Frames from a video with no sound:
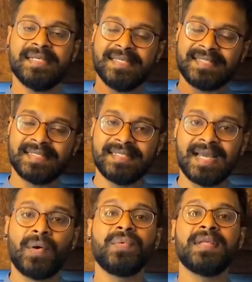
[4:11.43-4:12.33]
Sit
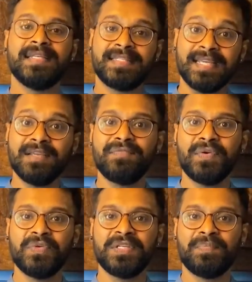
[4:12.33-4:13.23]
down, take a
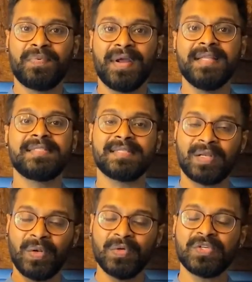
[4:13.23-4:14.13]
few deep breaths,
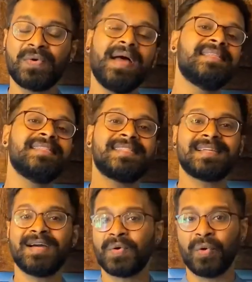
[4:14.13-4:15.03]
close your eyes and
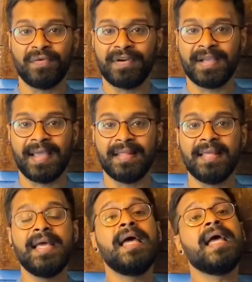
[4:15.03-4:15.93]
start all over again.
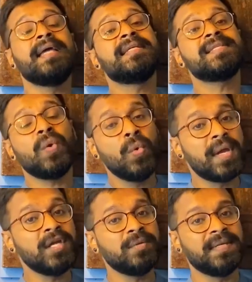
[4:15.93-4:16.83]
It is
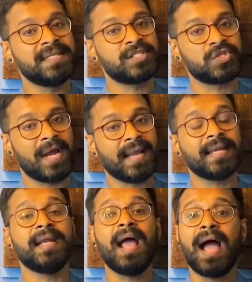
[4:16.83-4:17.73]
okay to be
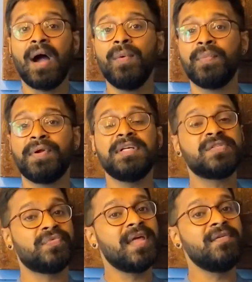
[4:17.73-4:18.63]
distracted. However, it's
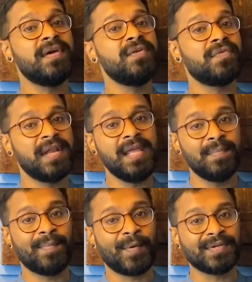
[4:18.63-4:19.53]
very, very, very
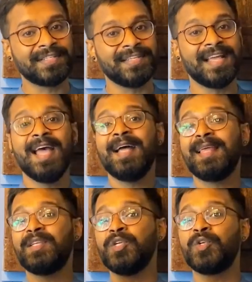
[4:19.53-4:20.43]
important
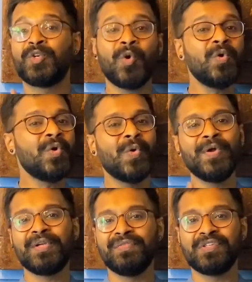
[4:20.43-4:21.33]
that you don't go
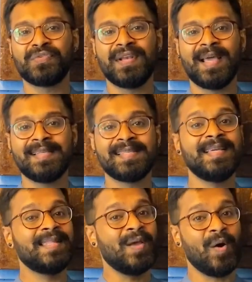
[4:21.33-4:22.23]
into
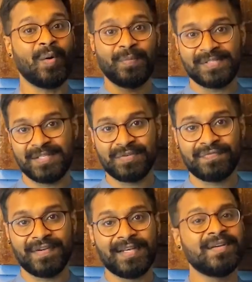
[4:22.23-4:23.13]
visualizing the opposite
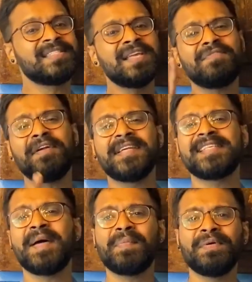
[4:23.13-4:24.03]
of it. Now, say for
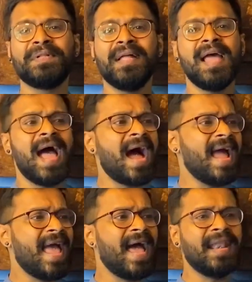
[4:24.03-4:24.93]
example, I
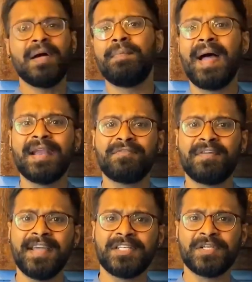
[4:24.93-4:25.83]
had a bad
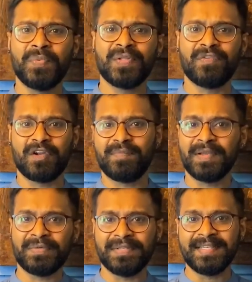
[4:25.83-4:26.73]
fight with one of my
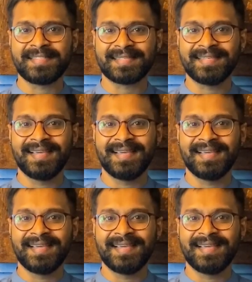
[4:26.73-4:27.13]
colleagues.